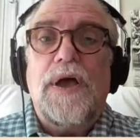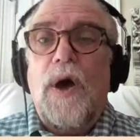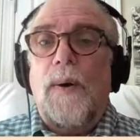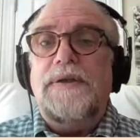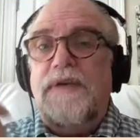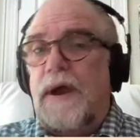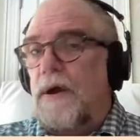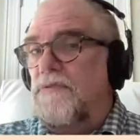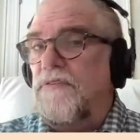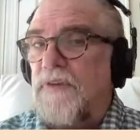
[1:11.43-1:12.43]
going to
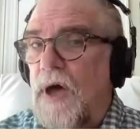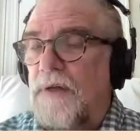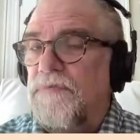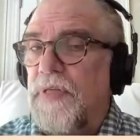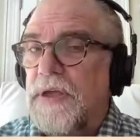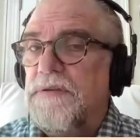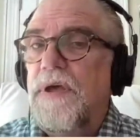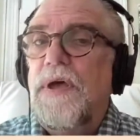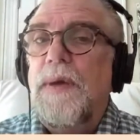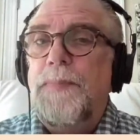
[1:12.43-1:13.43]
areas of conflict,
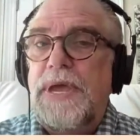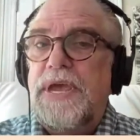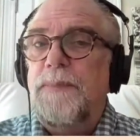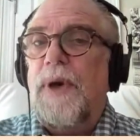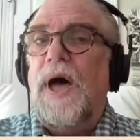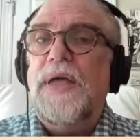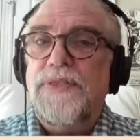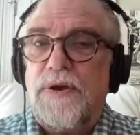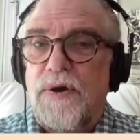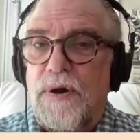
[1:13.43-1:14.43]
peeking
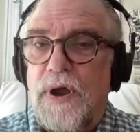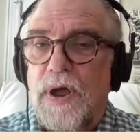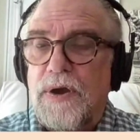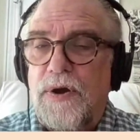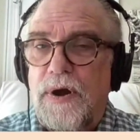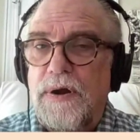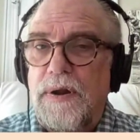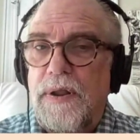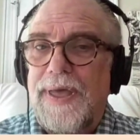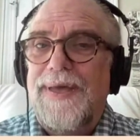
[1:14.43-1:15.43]
behind the cur uh, curtain,